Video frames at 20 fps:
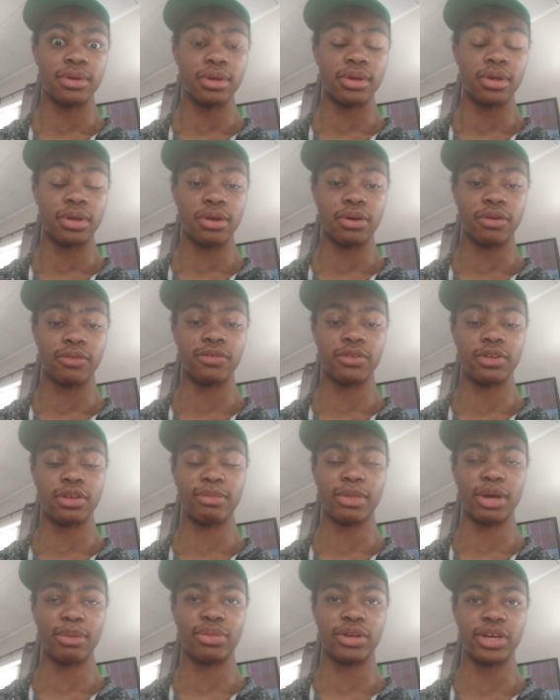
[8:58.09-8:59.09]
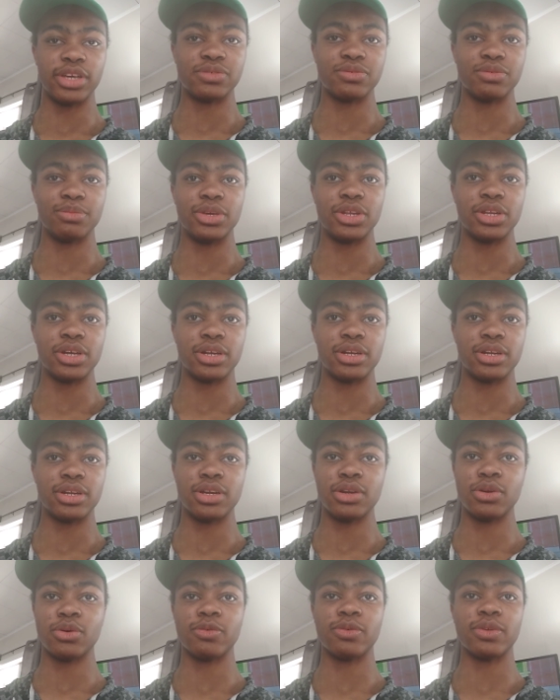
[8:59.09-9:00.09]
and hopefully my place would be done,
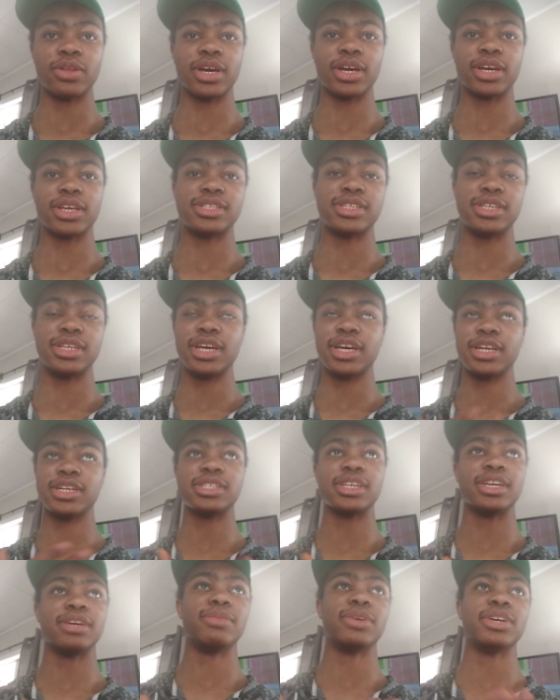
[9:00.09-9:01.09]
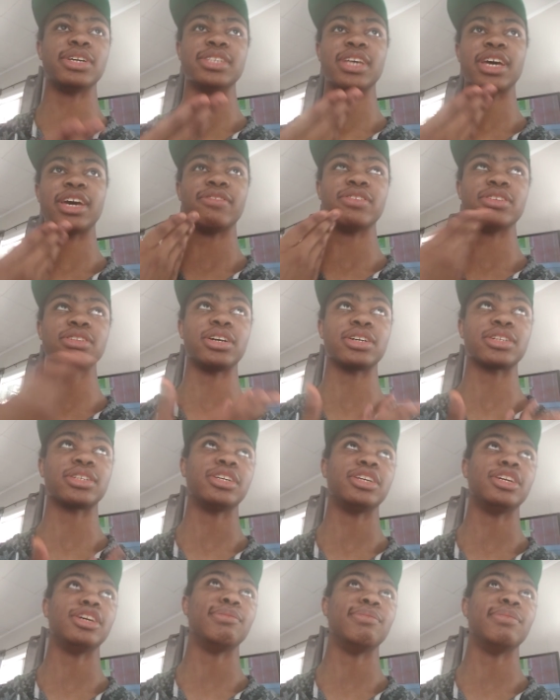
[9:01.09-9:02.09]
and hopefully I could see Dennis again because I haven't talked to
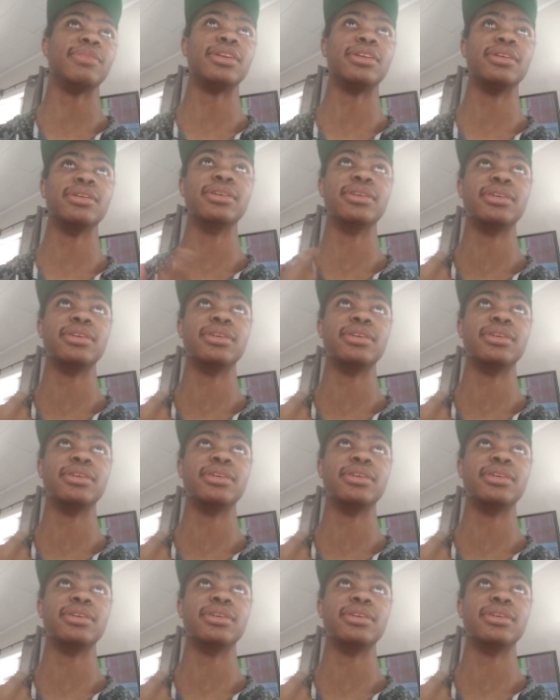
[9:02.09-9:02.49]
him, and